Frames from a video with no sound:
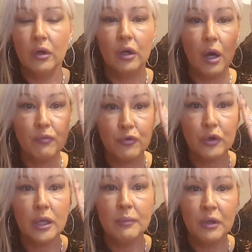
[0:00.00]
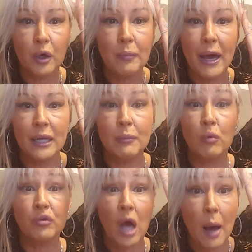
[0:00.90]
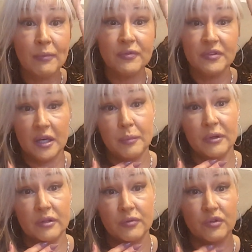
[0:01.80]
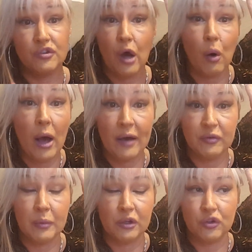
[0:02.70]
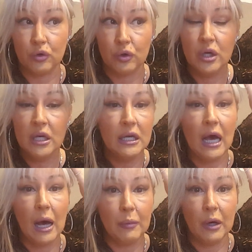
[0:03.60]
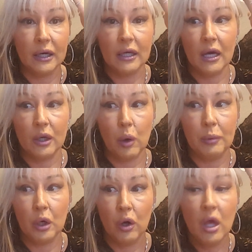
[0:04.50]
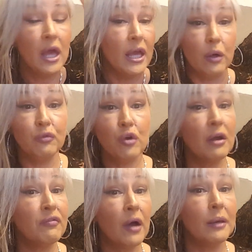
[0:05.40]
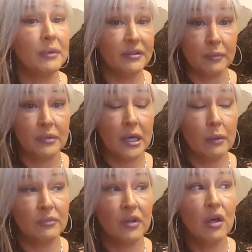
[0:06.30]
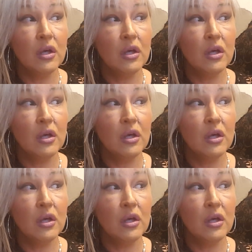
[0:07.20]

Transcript: comfort him, you know, pat him on top of his head because of his jaw, I have to make sure I go up here. He'll try to fight me sometimes.